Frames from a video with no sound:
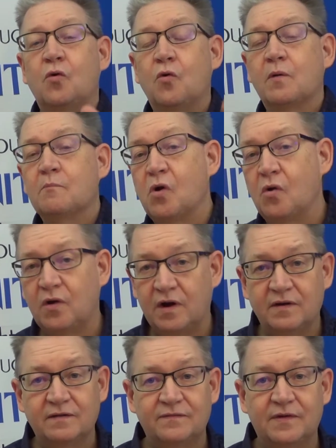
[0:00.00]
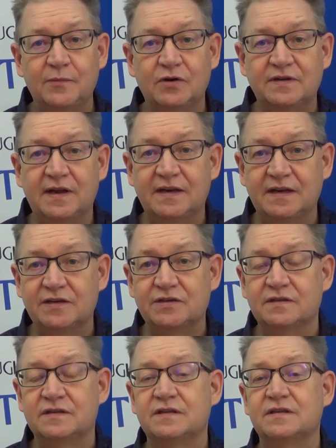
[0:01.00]
or more from your
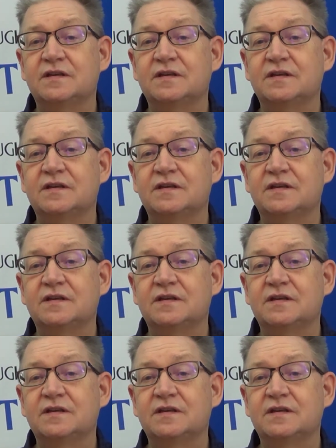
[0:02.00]
technicians.